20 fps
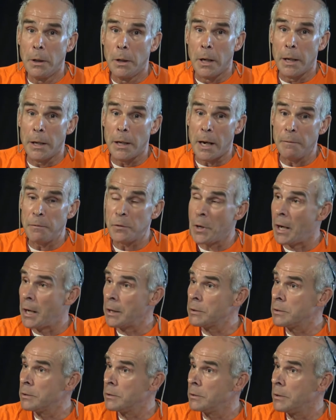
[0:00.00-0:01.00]
And I've
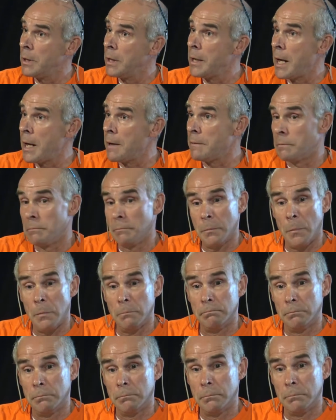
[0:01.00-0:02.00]
talked and had
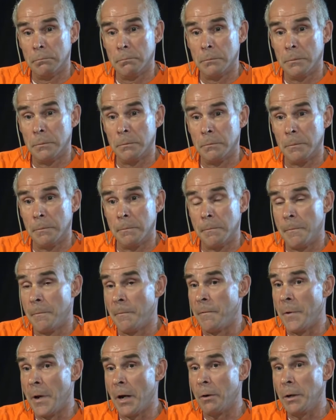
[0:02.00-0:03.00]

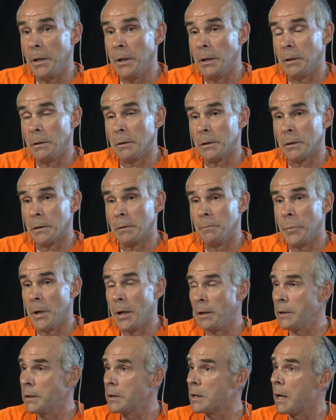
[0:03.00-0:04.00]
very
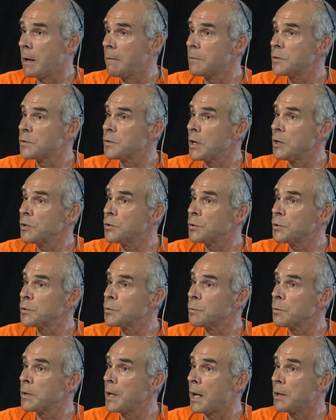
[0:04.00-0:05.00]
compelling conversations
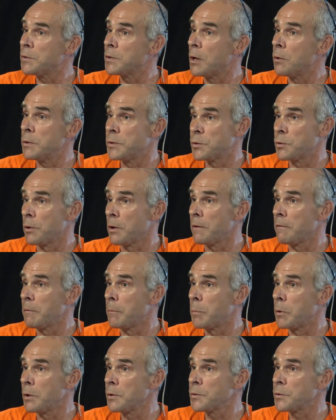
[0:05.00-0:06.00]
with that sort of a
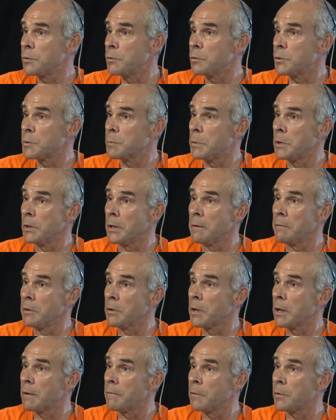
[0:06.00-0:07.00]
person who's been living
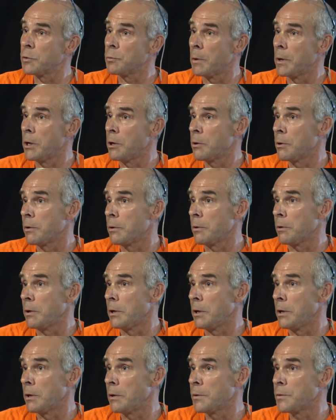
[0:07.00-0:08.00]
there for 20 or 30
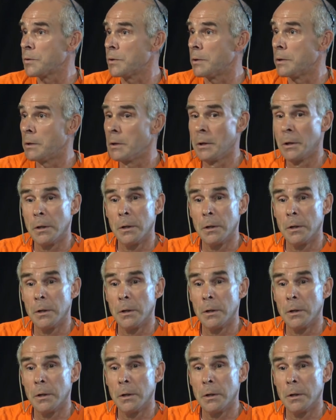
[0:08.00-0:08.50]
years. And